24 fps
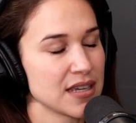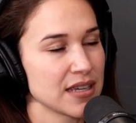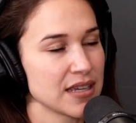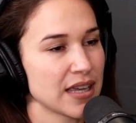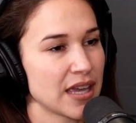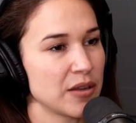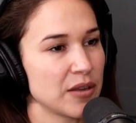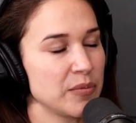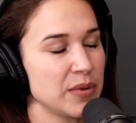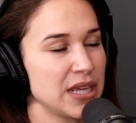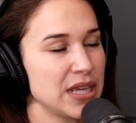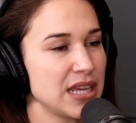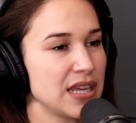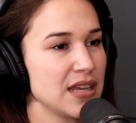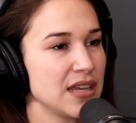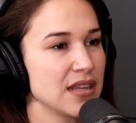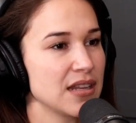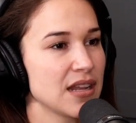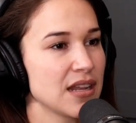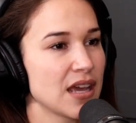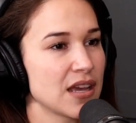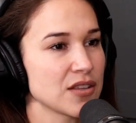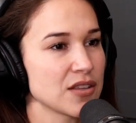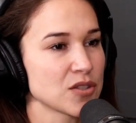can we
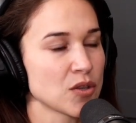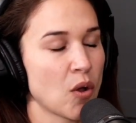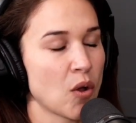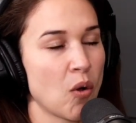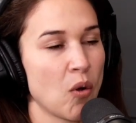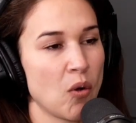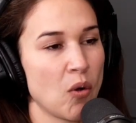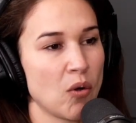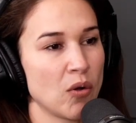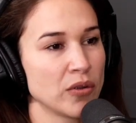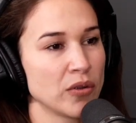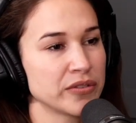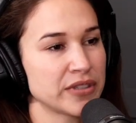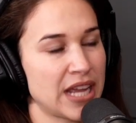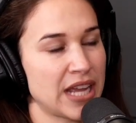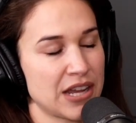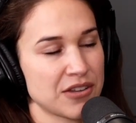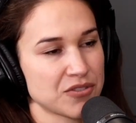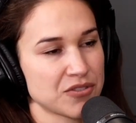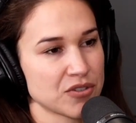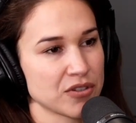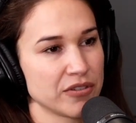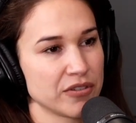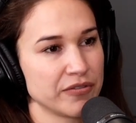eat as whole,
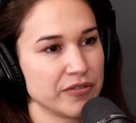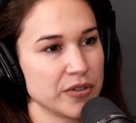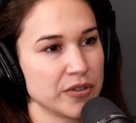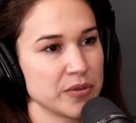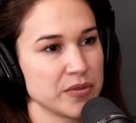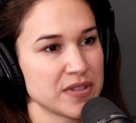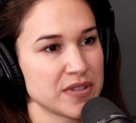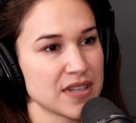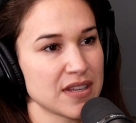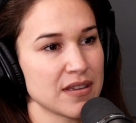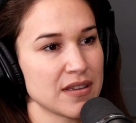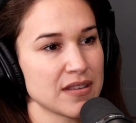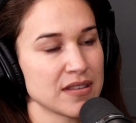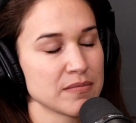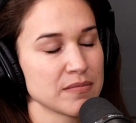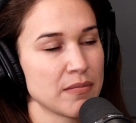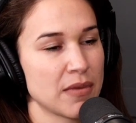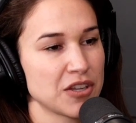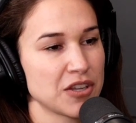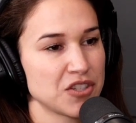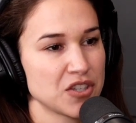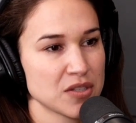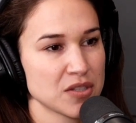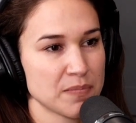natural foods as
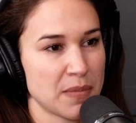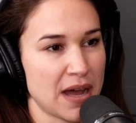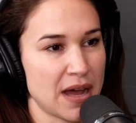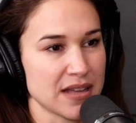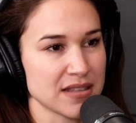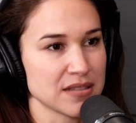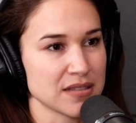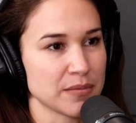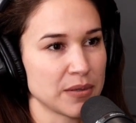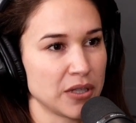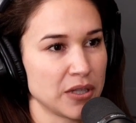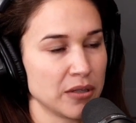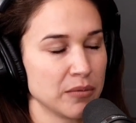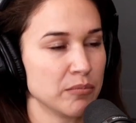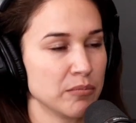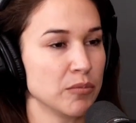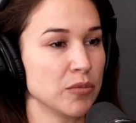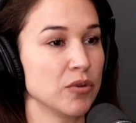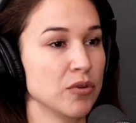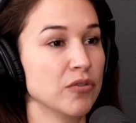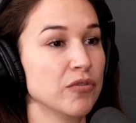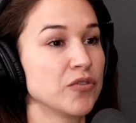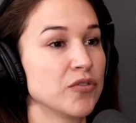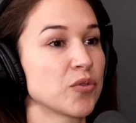much as possible,
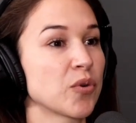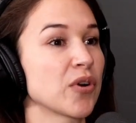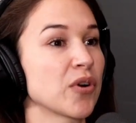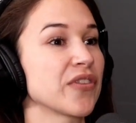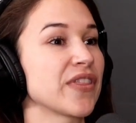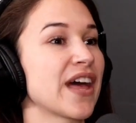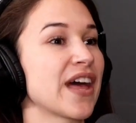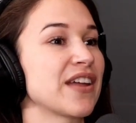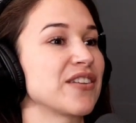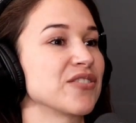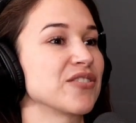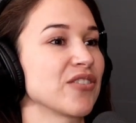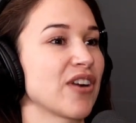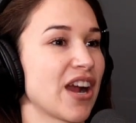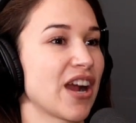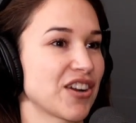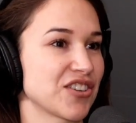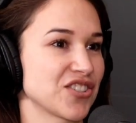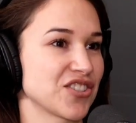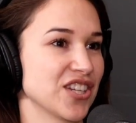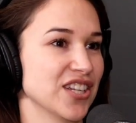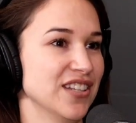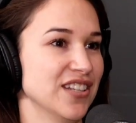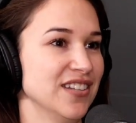move toward that
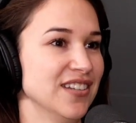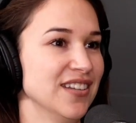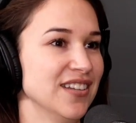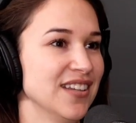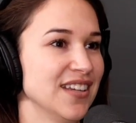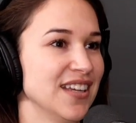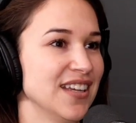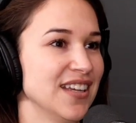direction,